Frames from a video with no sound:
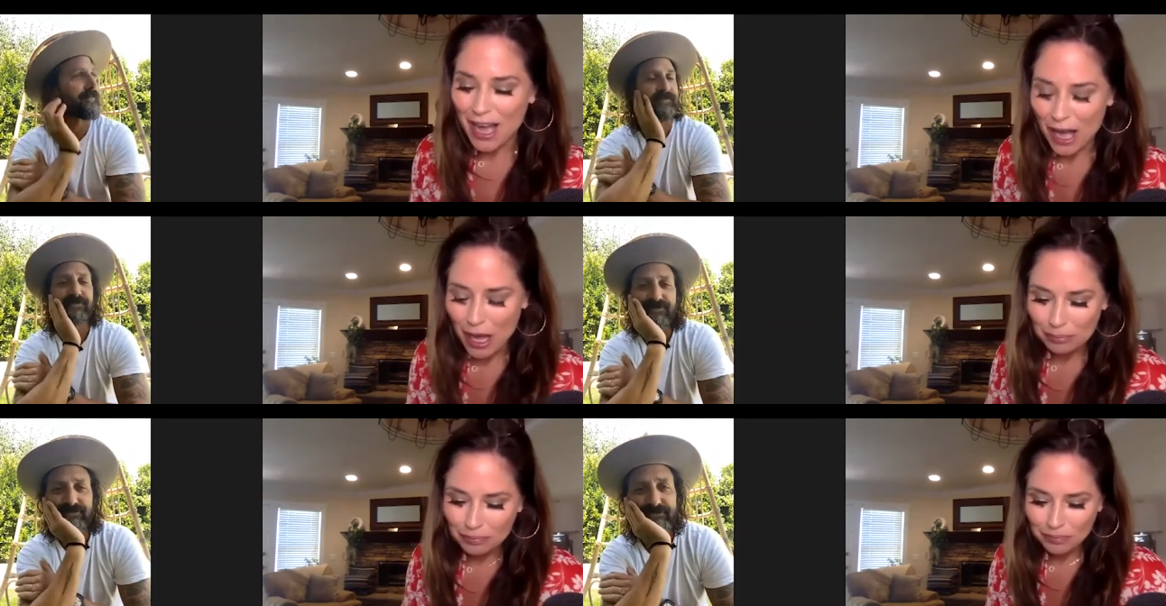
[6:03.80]

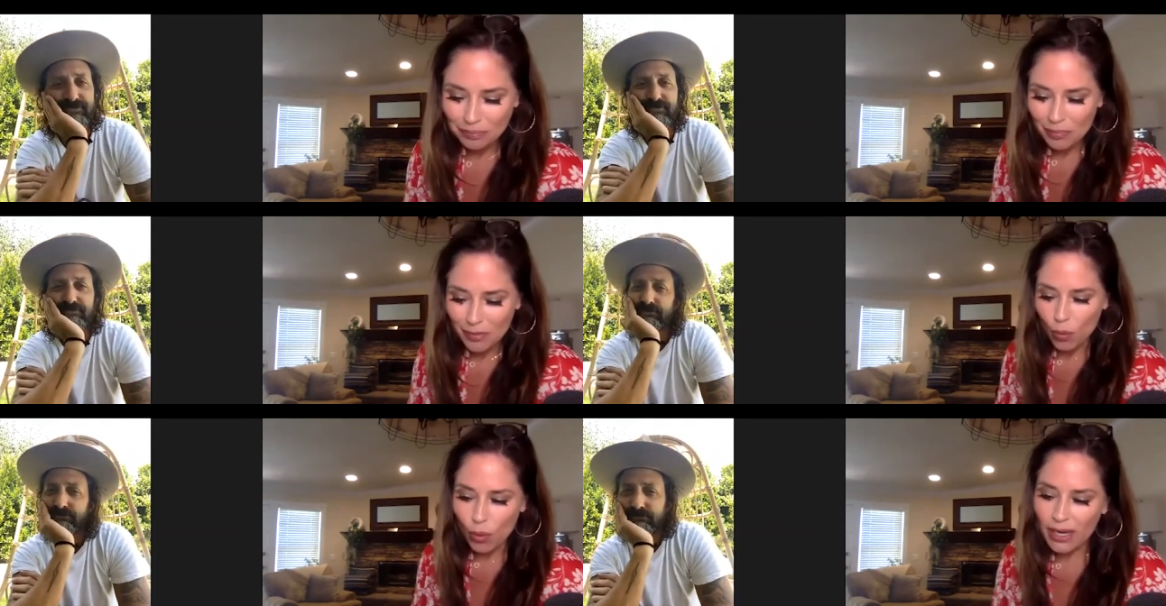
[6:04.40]
Speaker 1: um,
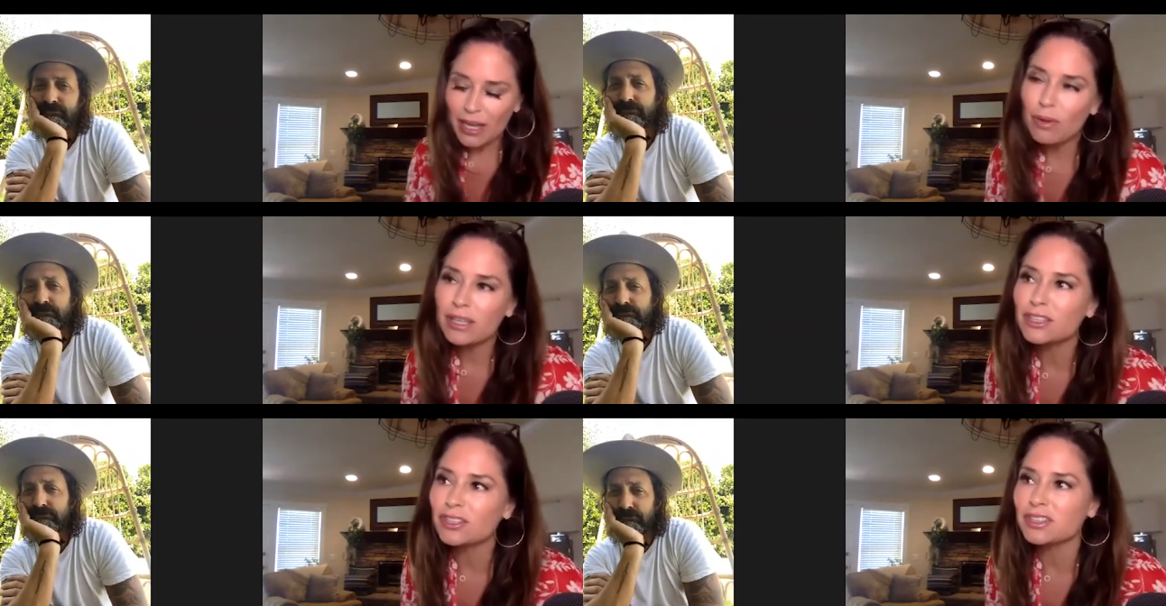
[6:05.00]
What I want
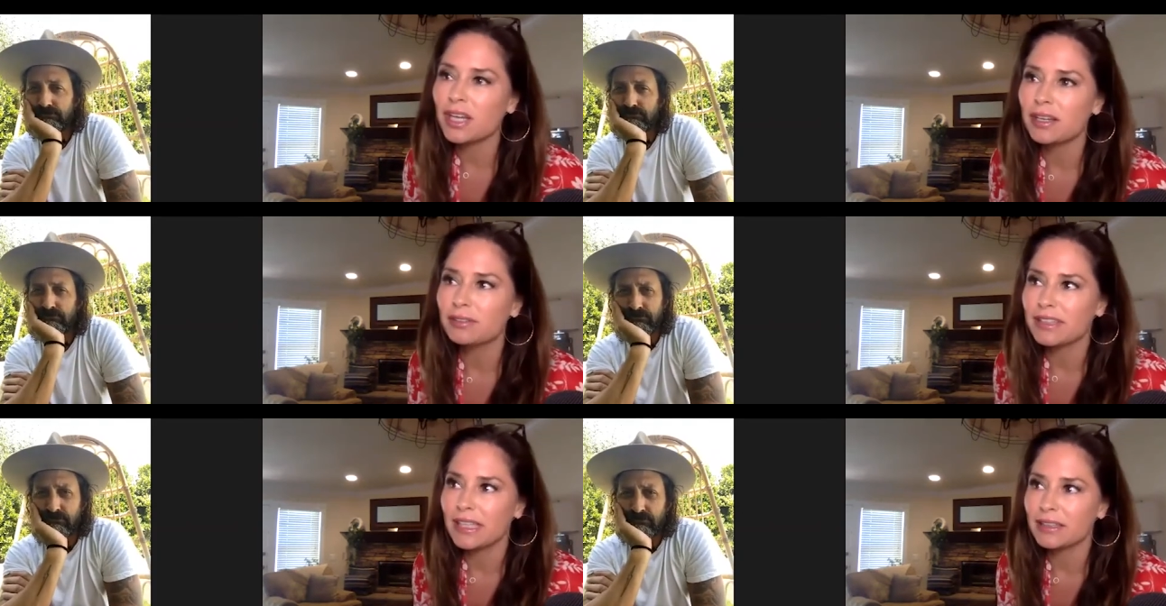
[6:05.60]
to just kind
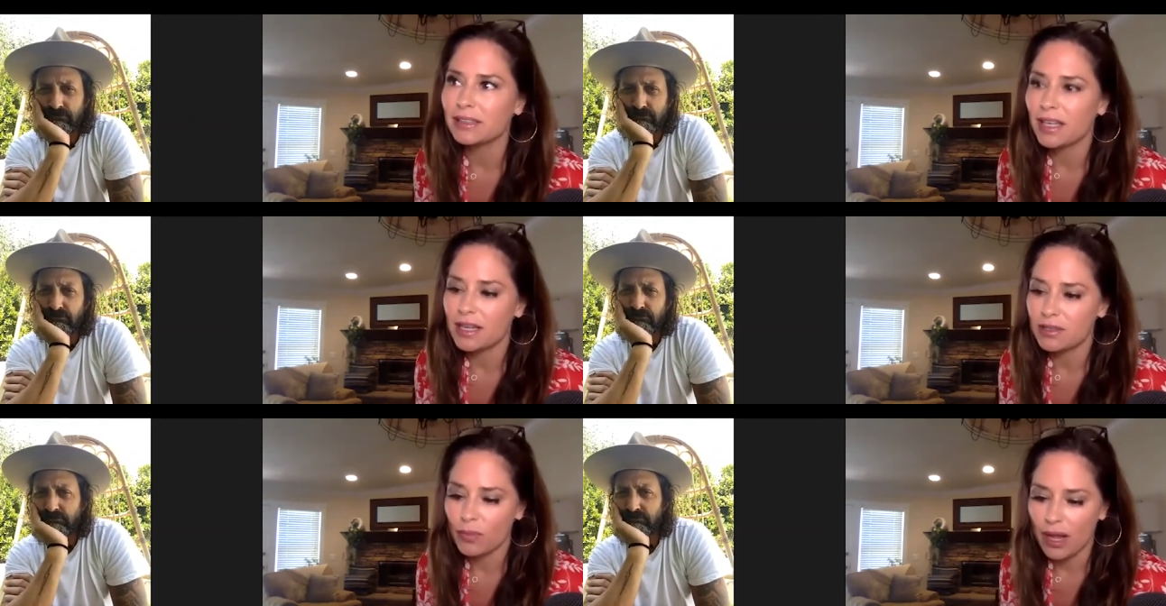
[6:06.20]
of get
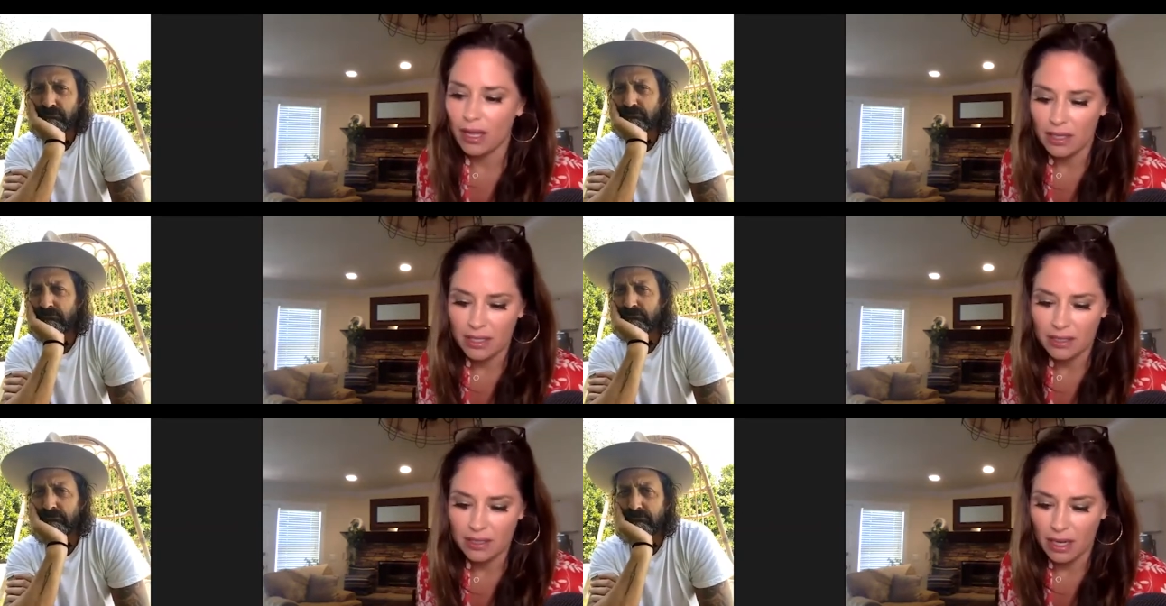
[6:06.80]
as well
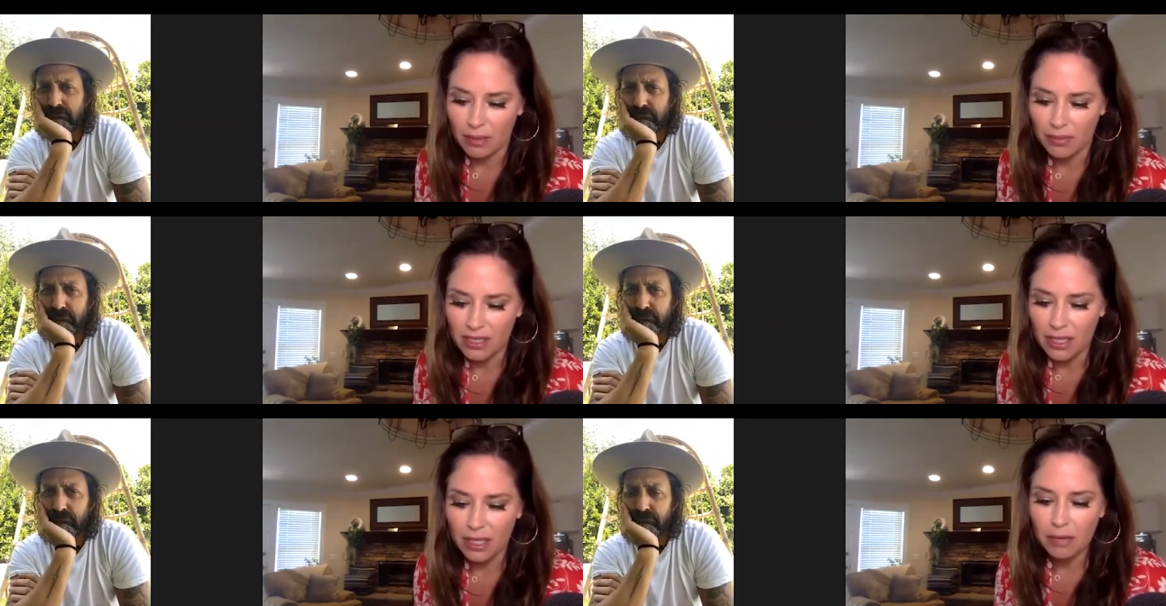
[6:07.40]
is, um, because
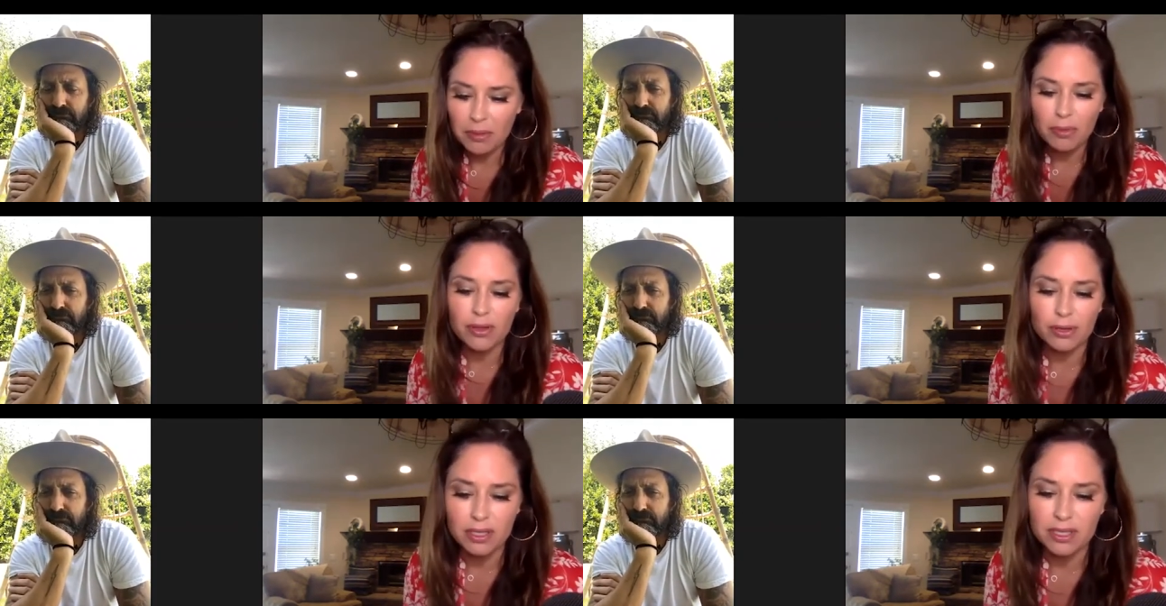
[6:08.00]
a lot of people
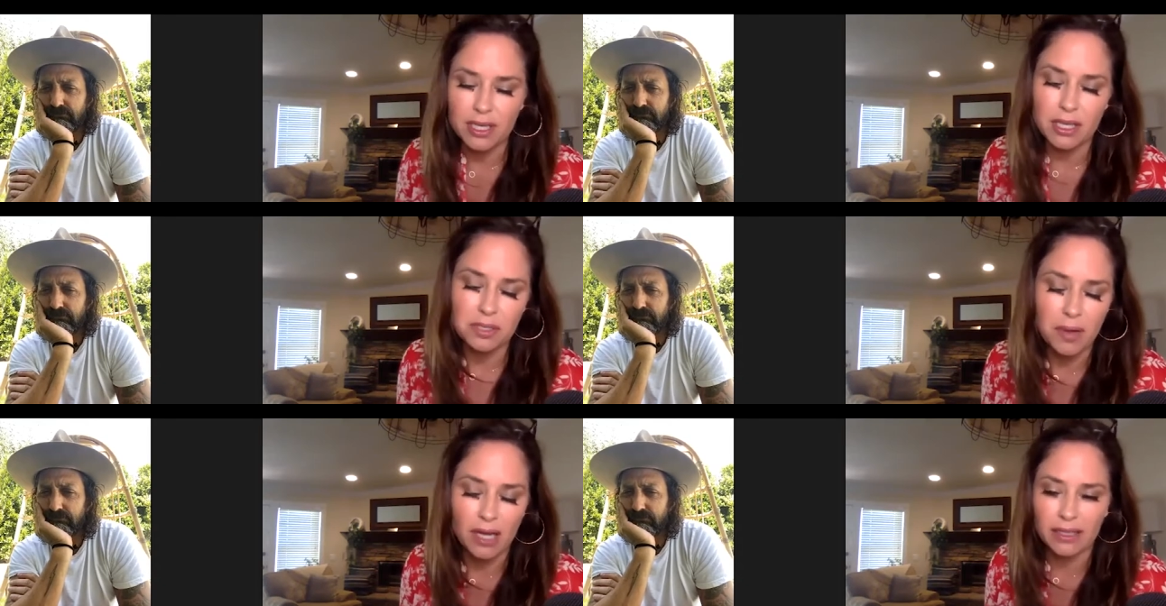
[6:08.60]
that are listening to this
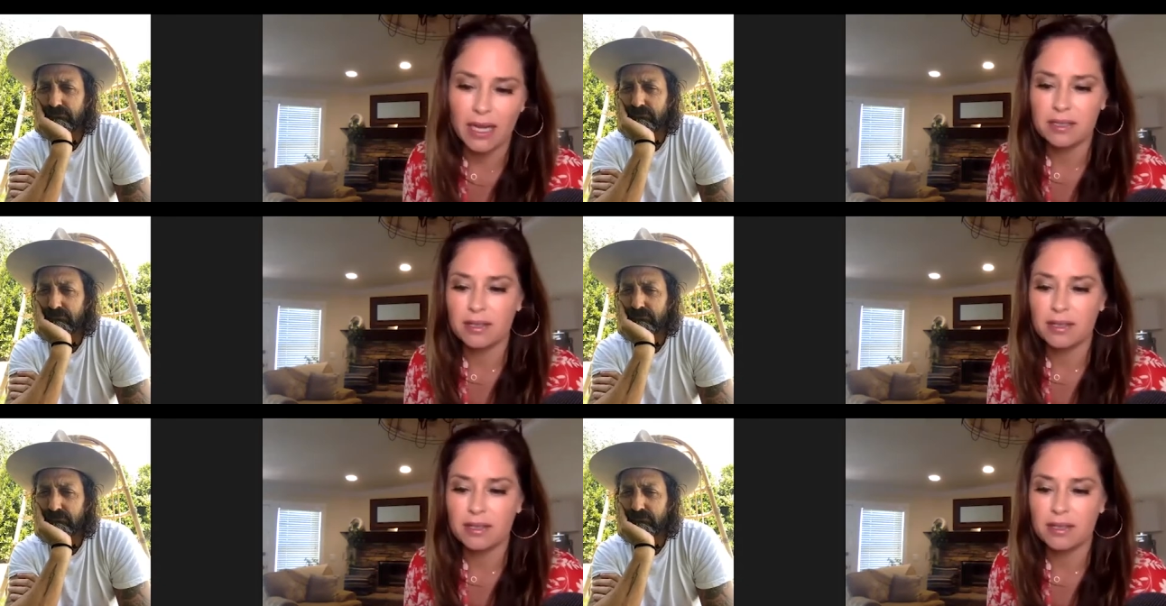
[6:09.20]
podcast,